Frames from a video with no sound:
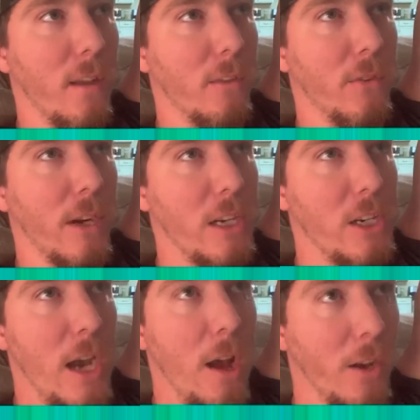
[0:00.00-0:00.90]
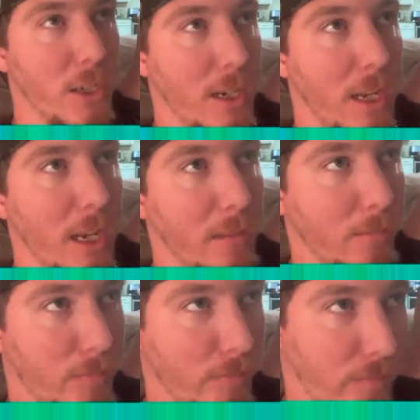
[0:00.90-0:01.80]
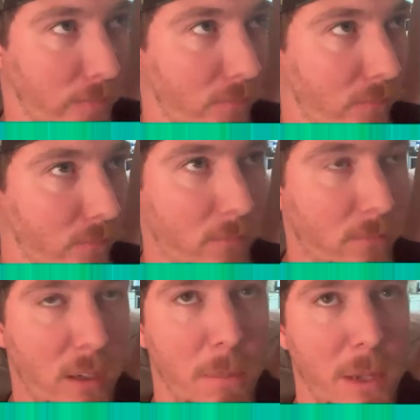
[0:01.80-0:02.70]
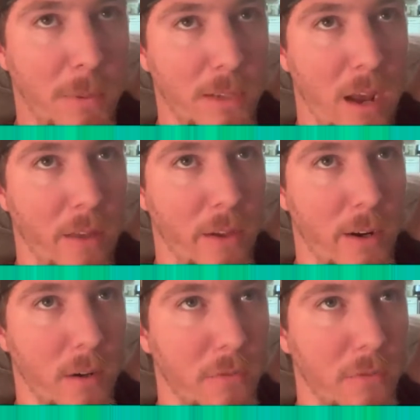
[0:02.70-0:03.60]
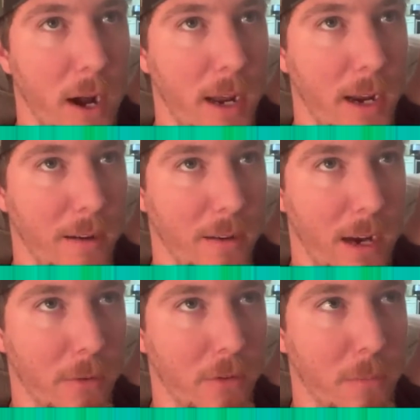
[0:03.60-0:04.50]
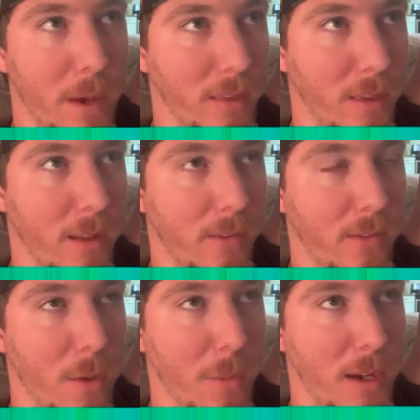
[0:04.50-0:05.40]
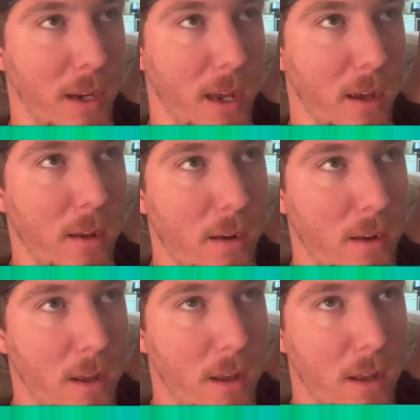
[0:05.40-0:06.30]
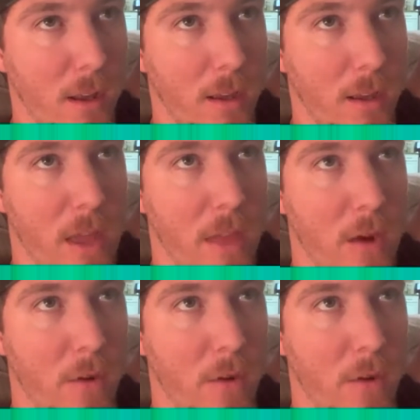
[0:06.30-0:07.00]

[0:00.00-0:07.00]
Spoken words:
It's very challenging to get people down there on a Friday, and I respect that. So I mean, yeah, that would